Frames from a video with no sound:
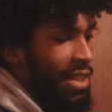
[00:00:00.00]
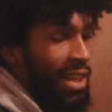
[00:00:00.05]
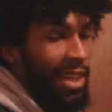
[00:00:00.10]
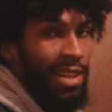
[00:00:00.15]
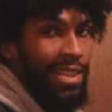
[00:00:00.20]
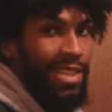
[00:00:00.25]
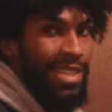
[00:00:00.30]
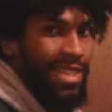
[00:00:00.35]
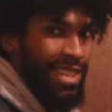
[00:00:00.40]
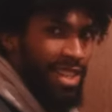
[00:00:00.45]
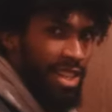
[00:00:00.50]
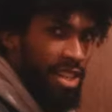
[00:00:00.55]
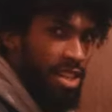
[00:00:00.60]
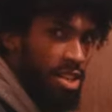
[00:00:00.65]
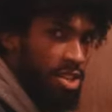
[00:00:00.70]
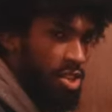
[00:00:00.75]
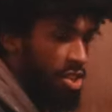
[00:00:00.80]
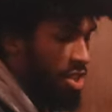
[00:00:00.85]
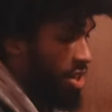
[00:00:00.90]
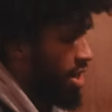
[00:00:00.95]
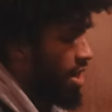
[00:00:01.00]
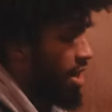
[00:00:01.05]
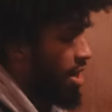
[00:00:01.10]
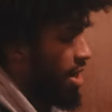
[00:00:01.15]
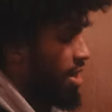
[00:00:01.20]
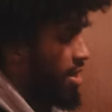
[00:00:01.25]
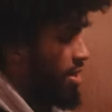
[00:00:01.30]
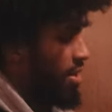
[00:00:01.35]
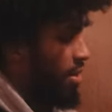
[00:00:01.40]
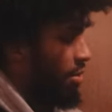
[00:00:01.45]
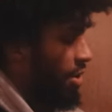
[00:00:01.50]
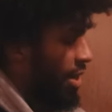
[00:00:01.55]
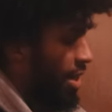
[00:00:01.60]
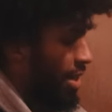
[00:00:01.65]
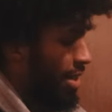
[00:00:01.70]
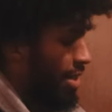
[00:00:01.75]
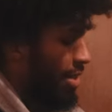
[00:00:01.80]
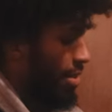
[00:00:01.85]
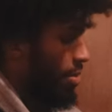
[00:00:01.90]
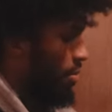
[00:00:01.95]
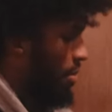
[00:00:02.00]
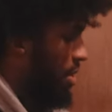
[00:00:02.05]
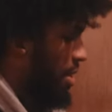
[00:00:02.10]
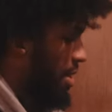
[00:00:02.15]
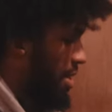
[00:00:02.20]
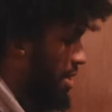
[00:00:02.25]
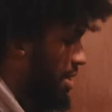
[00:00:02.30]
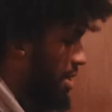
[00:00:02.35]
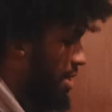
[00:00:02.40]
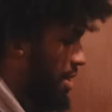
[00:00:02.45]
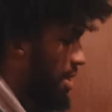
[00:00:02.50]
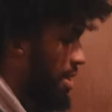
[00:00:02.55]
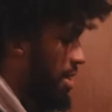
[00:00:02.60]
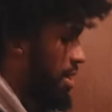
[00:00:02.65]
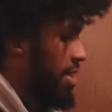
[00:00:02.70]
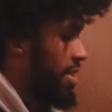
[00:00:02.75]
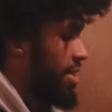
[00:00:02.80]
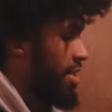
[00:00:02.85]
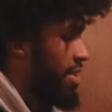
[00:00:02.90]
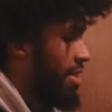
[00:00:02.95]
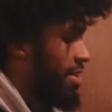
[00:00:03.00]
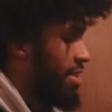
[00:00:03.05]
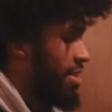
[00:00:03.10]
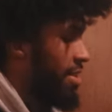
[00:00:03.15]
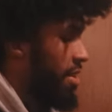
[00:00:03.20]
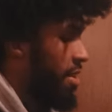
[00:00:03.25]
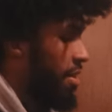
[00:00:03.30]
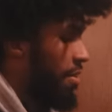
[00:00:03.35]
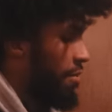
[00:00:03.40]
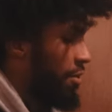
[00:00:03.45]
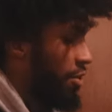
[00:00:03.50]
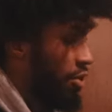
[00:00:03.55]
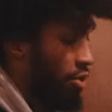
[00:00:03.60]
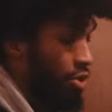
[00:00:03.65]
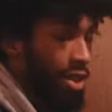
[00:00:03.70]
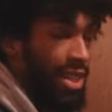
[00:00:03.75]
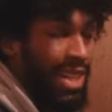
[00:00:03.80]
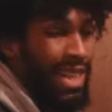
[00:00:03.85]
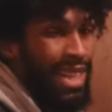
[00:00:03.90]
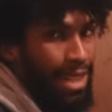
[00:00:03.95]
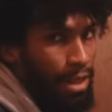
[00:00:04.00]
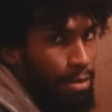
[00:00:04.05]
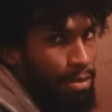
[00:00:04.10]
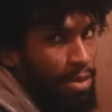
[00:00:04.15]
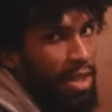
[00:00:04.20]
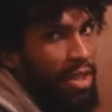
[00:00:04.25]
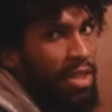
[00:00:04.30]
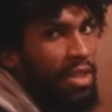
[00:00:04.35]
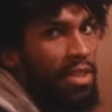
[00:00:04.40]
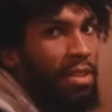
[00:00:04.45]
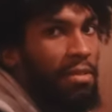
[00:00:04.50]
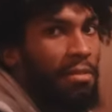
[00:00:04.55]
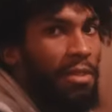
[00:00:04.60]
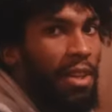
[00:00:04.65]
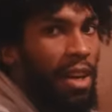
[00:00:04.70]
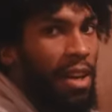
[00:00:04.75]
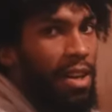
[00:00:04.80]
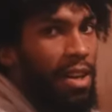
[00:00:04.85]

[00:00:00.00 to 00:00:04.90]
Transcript: seconds each. So what I did was started off showing glimpses of the